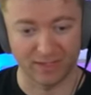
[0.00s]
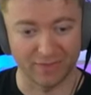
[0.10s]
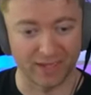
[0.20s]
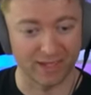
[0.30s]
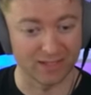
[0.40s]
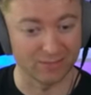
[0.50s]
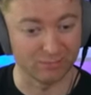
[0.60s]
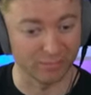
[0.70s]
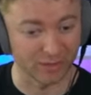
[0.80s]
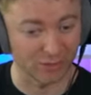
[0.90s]
and then
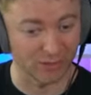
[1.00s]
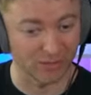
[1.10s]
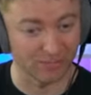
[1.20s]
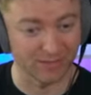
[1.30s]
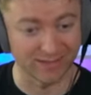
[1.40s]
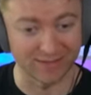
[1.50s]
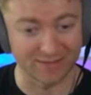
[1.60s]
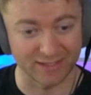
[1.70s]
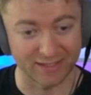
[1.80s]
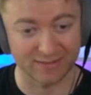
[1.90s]
bishop
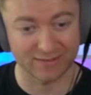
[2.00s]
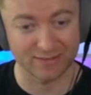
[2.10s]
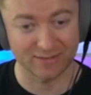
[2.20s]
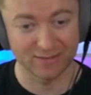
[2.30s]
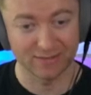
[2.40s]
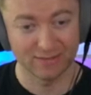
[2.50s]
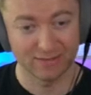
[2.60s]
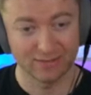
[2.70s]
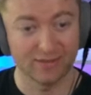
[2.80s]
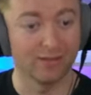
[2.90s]
D6
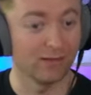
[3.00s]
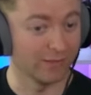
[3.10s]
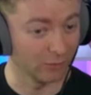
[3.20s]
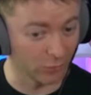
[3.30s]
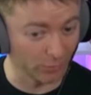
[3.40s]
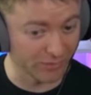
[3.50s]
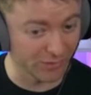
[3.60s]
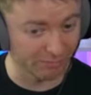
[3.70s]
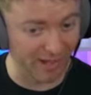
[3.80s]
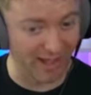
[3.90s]
and they'll go
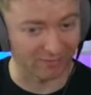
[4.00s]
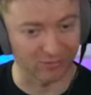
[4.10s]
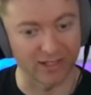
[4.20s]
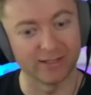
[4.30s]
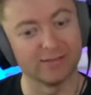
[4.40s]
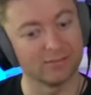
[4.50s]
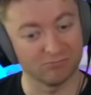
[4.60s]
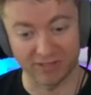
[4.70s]
bishop back, right?